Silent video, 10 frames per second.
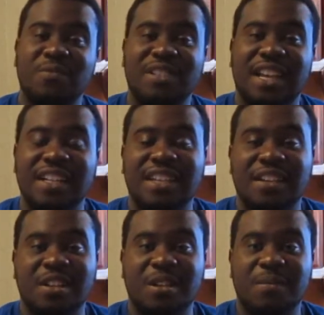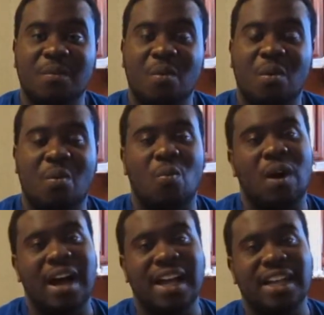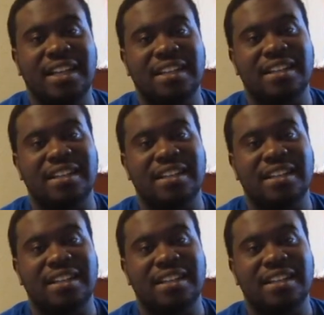was like telling them why,